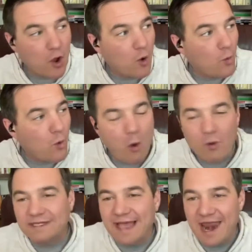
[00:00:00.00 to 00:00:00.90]
What
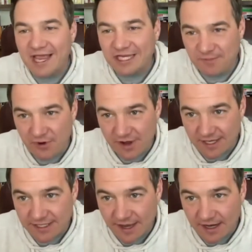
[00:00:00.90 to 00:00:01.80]
was that
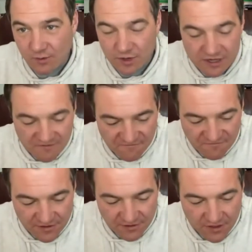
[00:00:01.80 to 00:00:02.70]
experience like? What did it
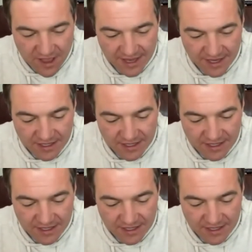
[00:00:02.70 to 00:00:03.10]
feel like?